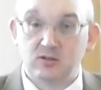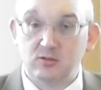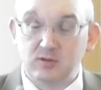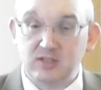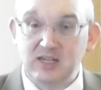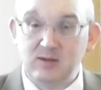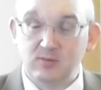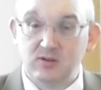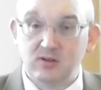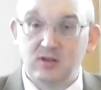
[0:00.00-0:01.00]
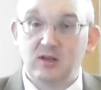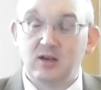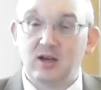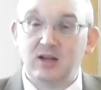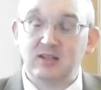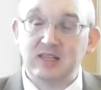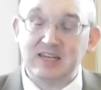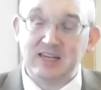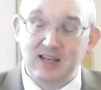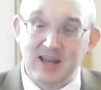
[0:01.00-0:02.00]
The redeemed and
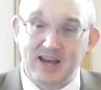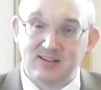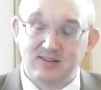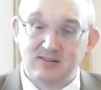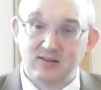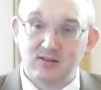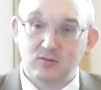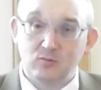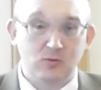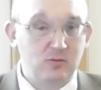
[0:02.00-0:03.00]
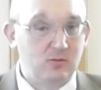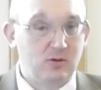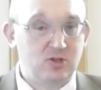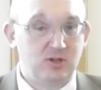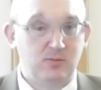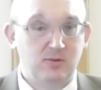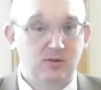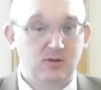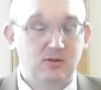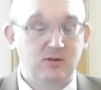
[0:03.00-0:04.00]
the elect won't worship
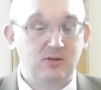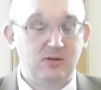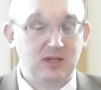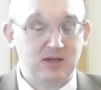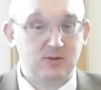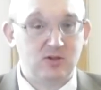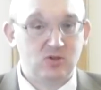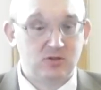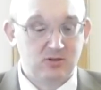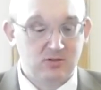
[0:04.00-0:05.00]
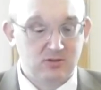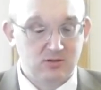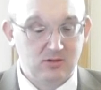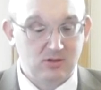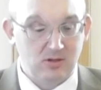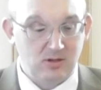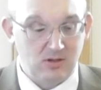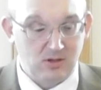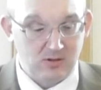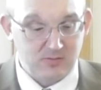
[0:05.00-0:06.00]
the image
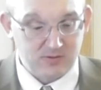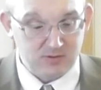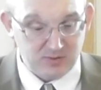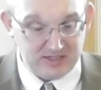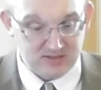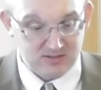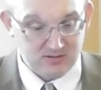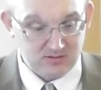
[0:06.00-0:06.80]
of the beast.